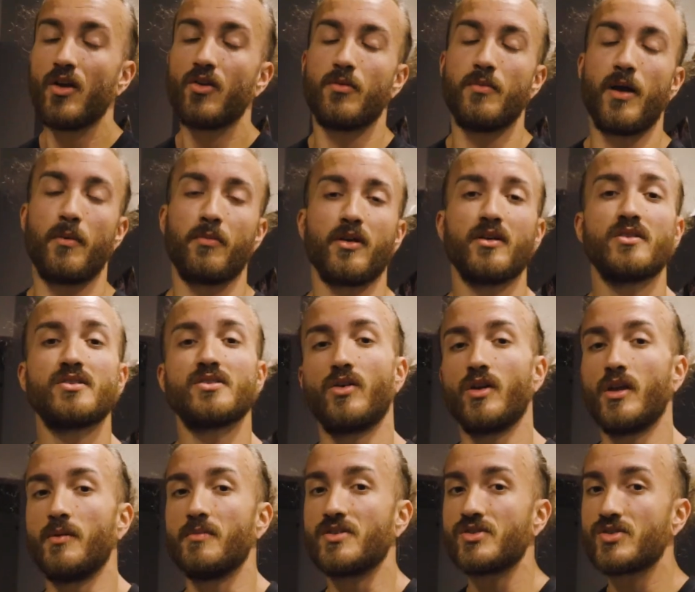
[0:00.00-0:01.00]
Remember,
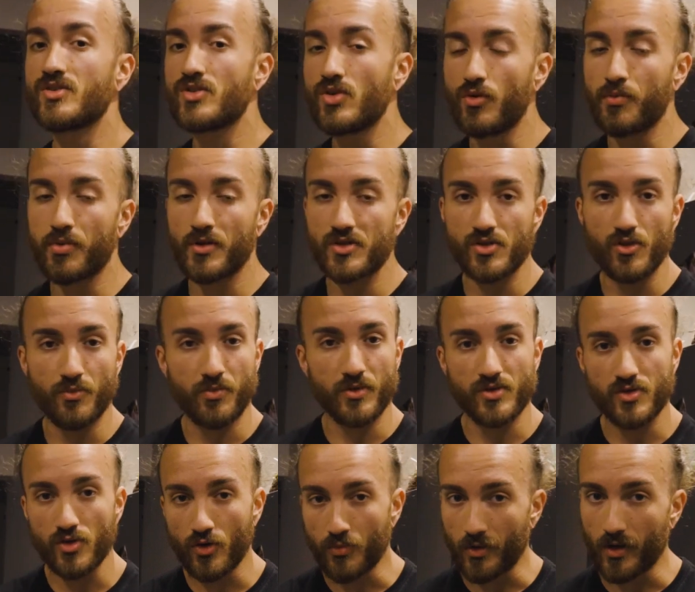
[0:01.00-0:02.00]
sodium is super, super,
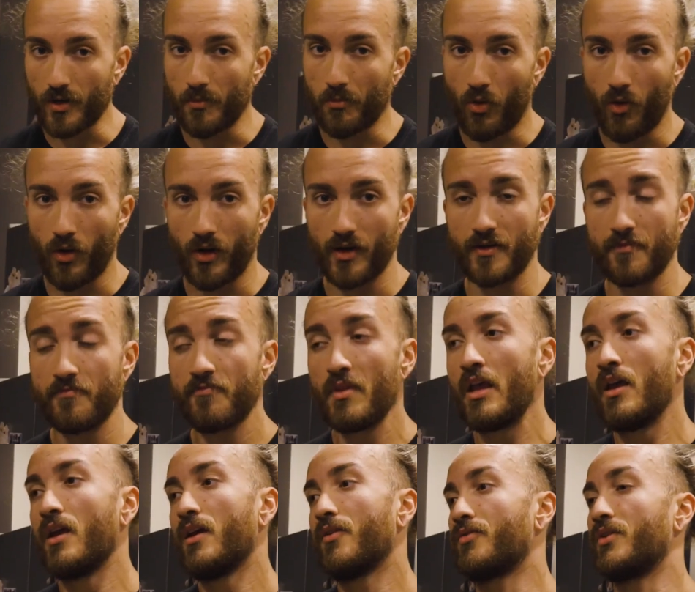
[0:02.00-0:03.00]
super important
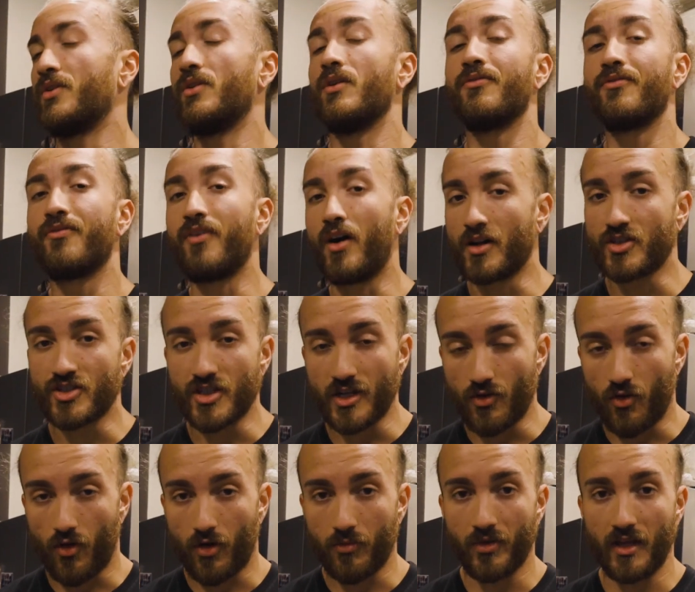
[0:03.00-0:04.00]
for you to function
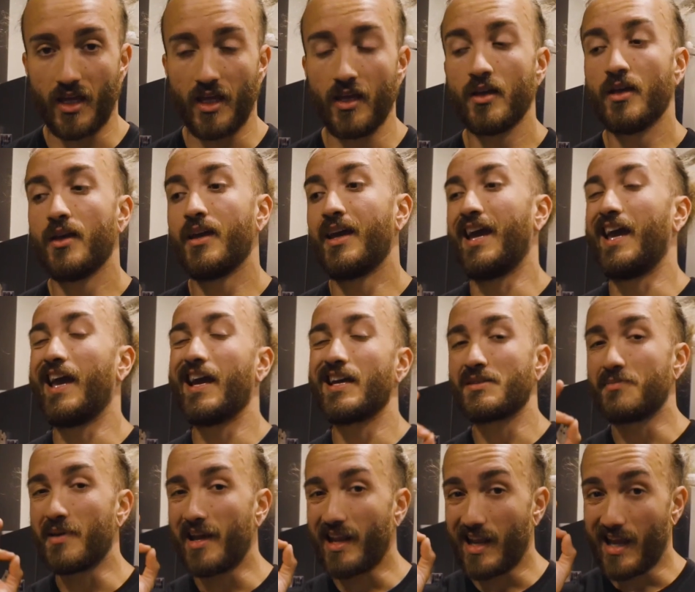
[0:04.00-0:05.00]
normally. It
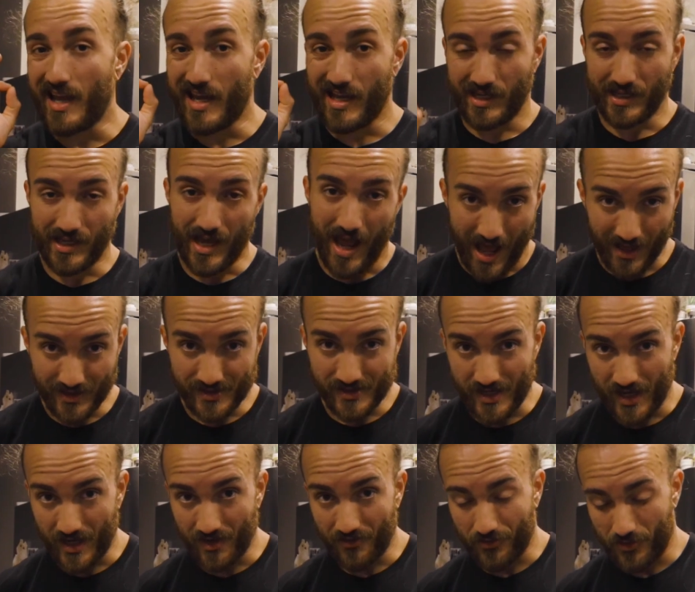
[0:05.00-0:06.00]
has been a
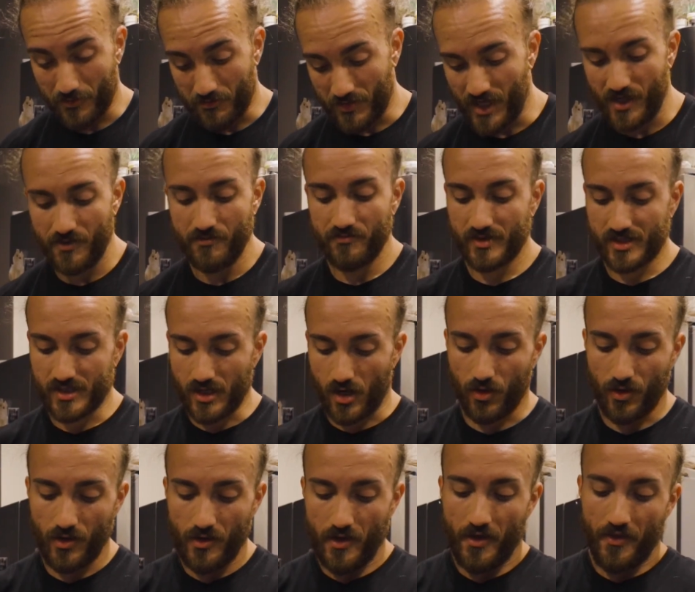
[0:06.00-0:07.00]
godsend for me.
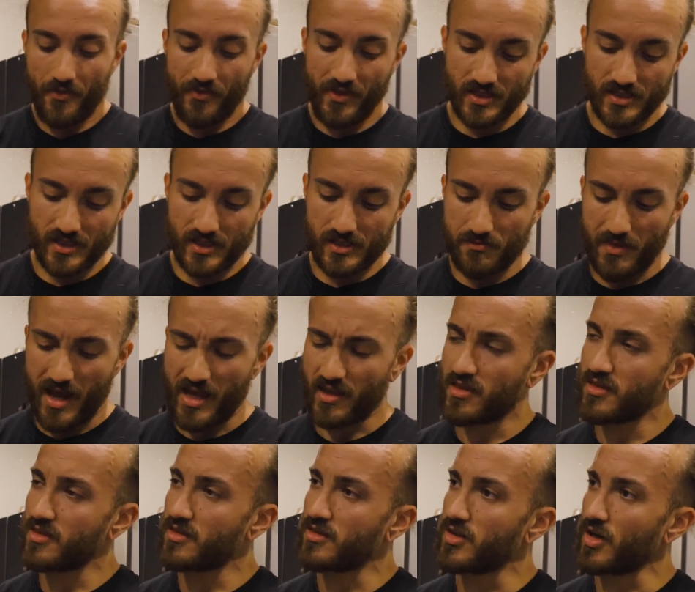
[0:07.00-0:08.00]
So this is my
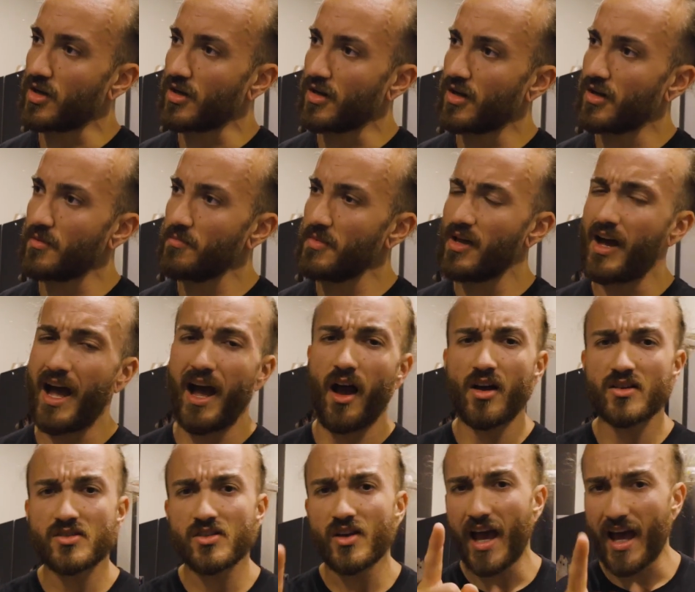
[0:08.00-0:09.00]
3rd meal. I
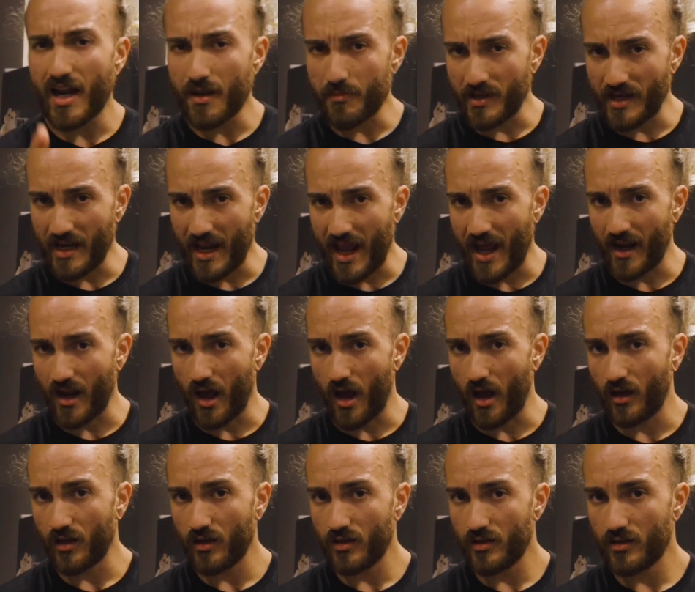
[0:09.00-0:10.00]
also had a
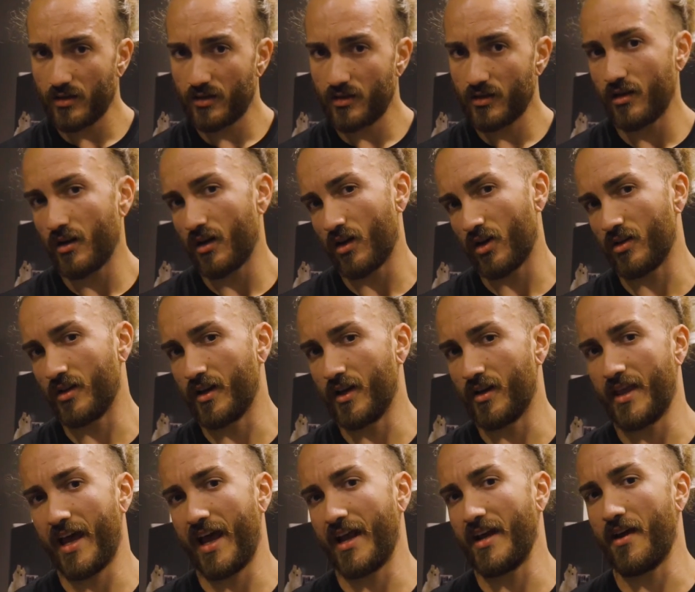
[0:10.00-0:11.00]
banana
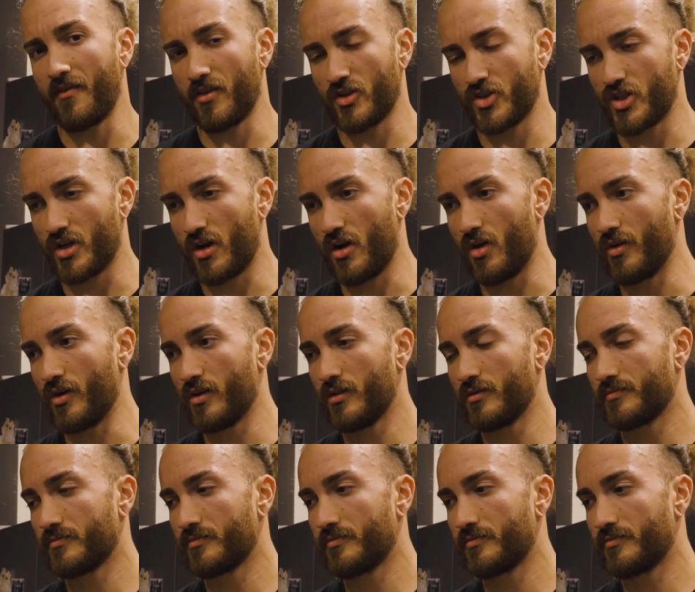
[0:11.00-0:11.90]
earlier that I never showed.